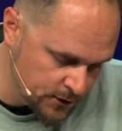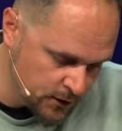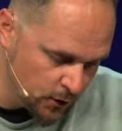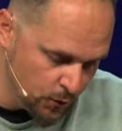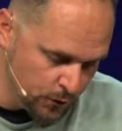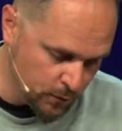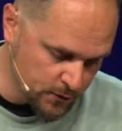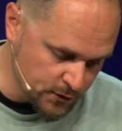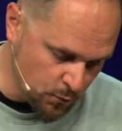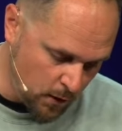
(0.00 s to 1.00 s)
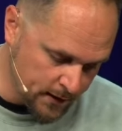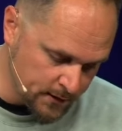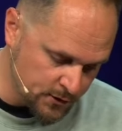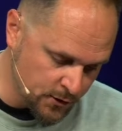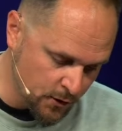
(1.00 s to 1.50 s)
His clothing was as white
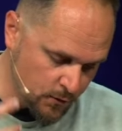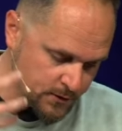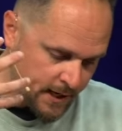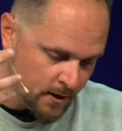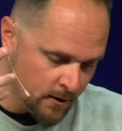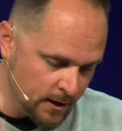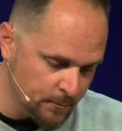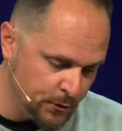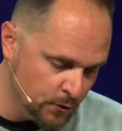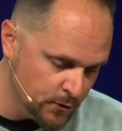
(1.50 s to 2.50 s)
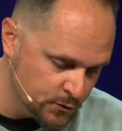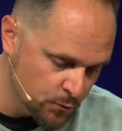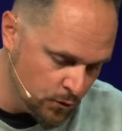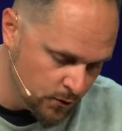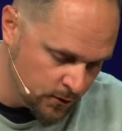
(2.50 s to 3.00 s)
as snow, his hair like purest
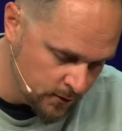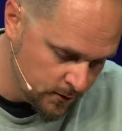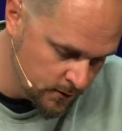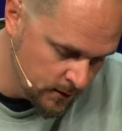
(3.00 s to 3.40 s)
wool.